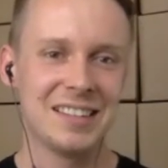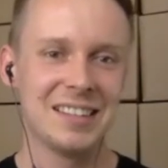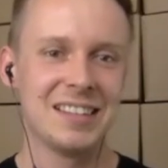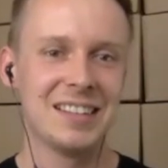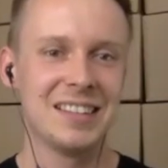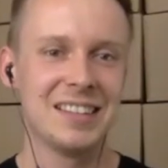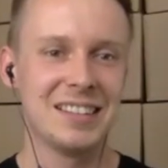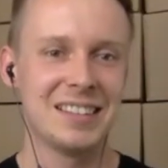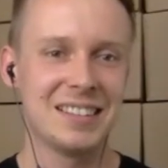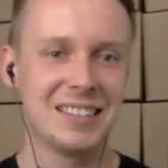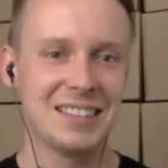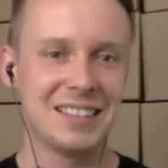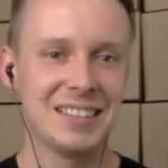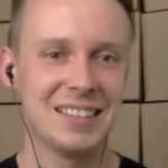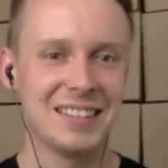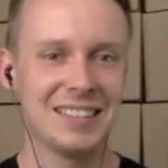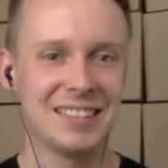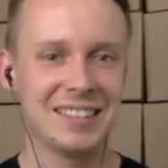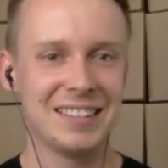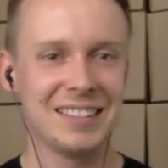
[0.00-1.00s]

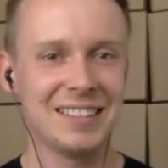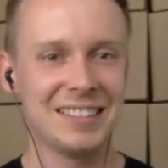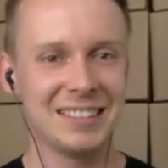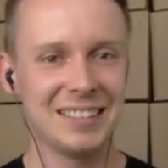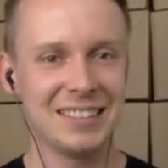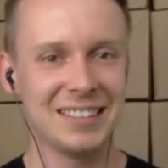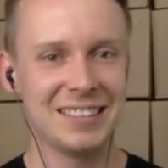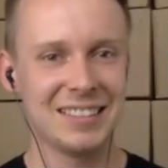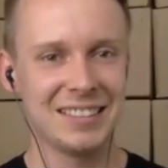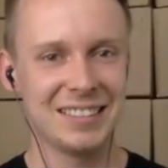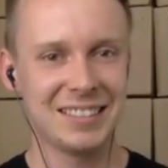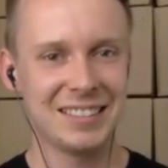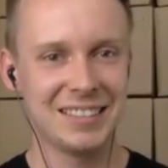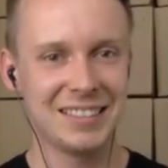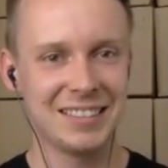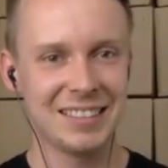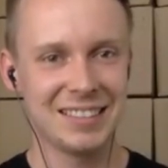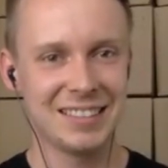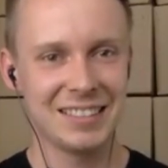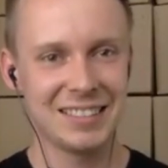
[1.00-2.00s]

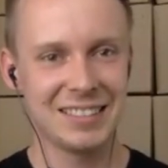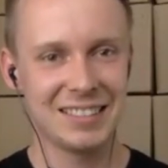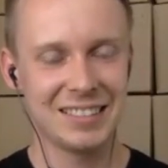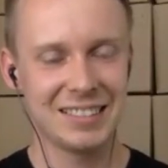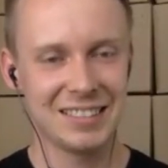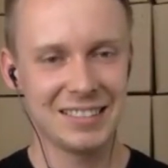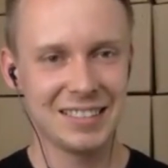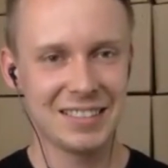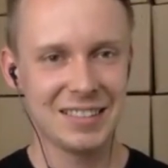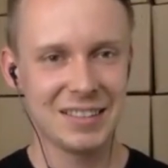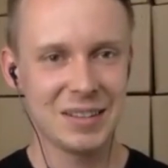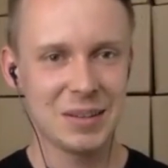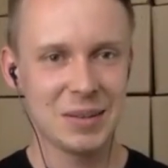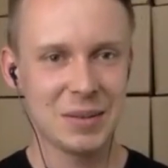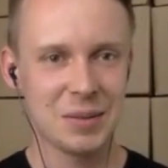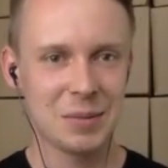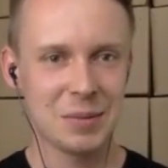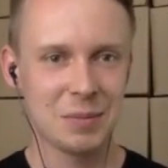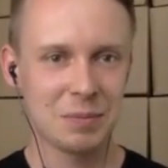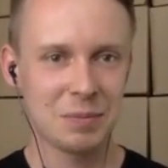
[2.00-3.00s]

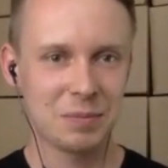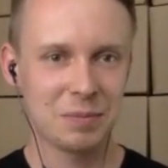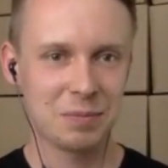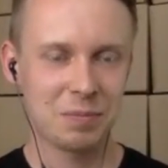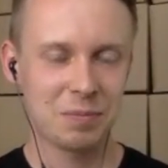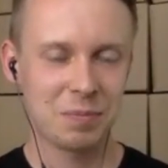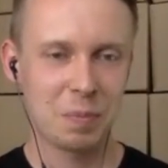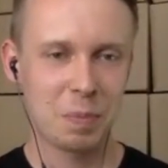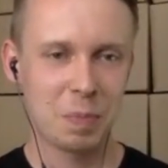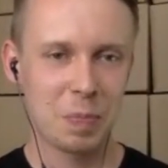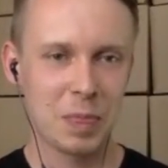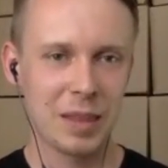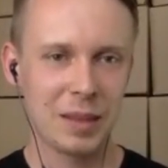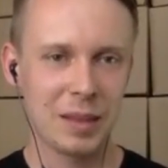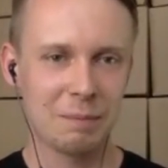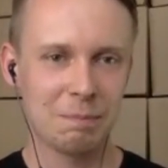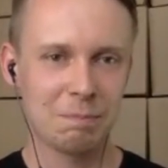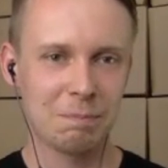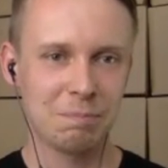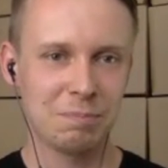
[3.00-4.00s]

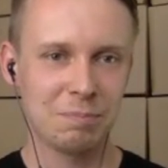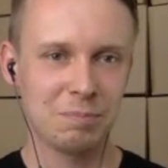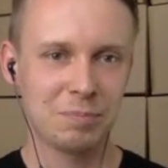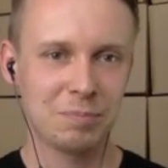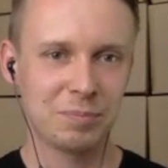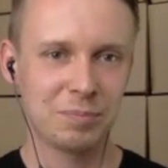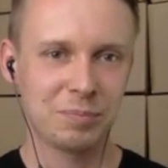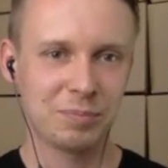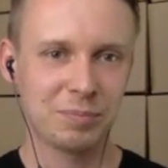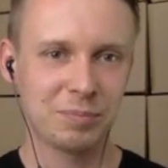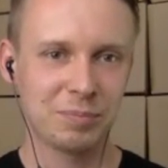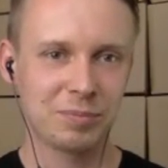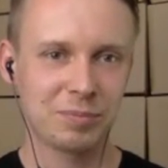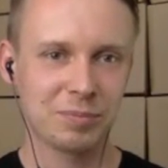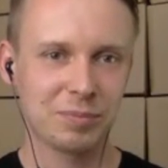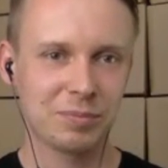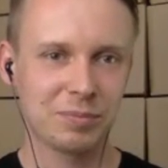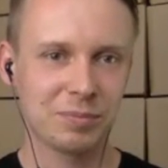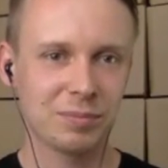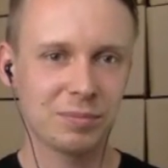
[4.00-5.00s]

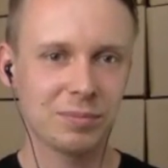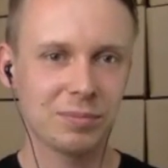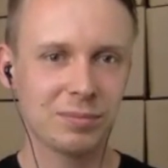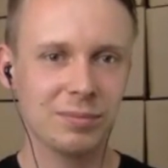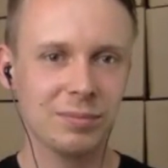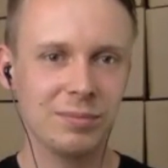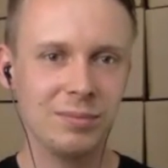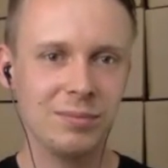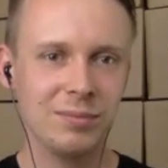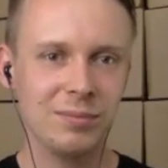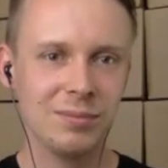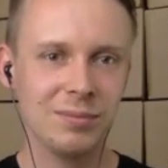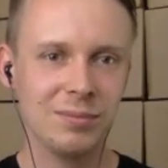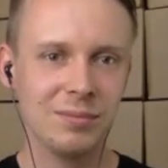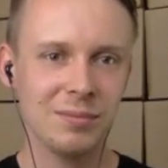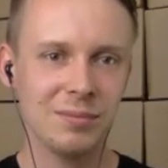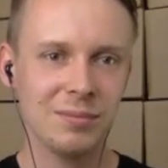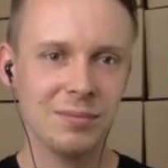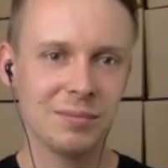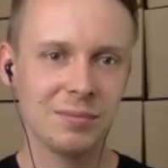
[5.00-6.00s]

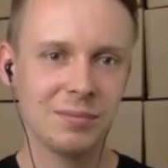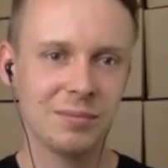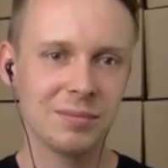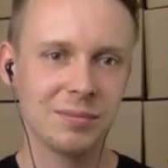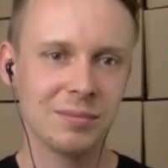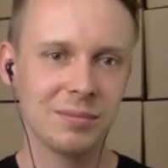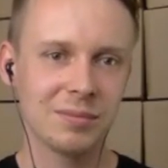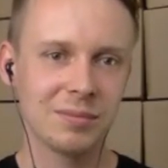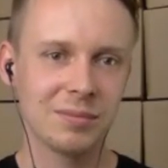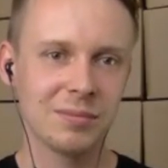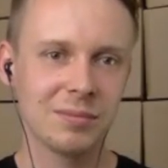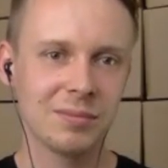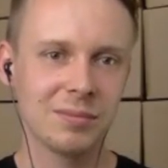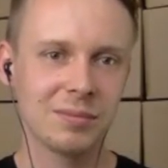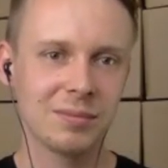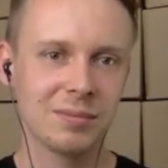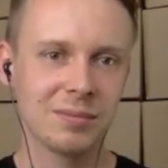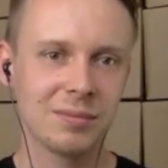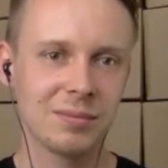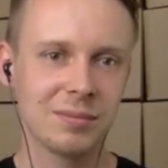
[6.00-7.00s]

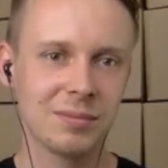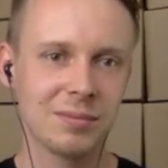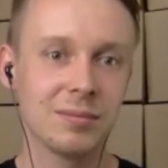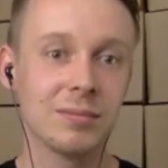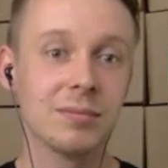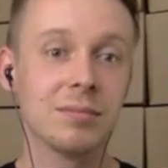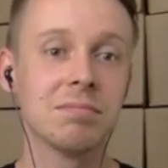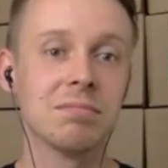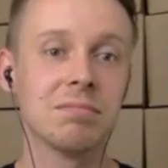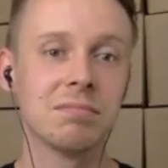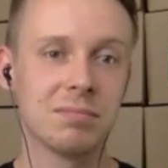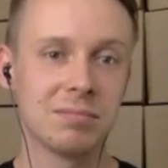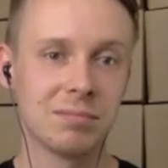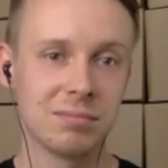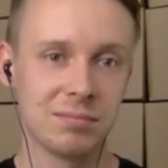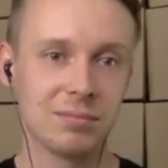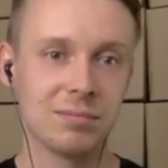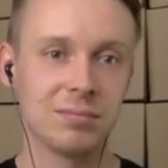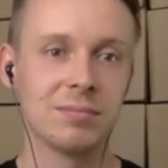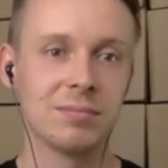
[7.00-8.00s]
[no speech]